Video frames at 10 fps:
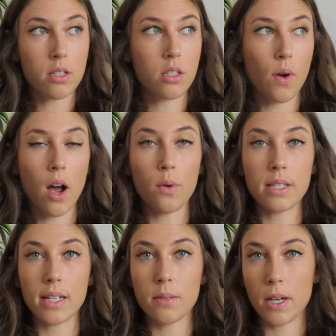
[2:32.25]
So I
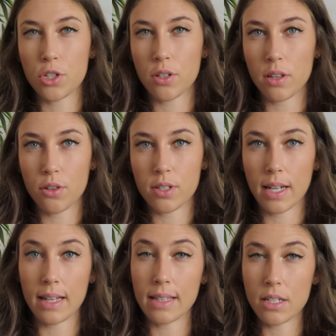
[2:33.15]
always like to make sure that there's
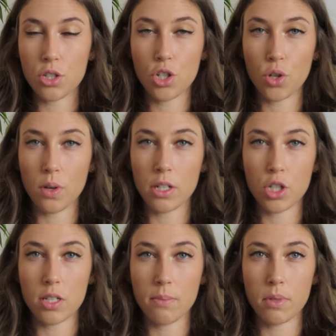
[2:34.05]
at least 2
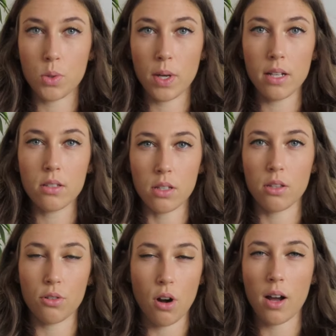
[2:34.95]
inches in between so that
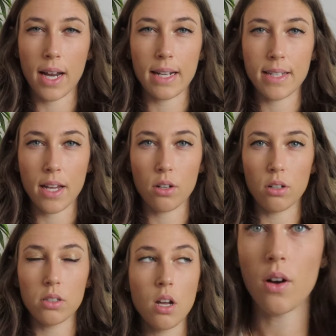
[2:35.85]
they're not getting tangled.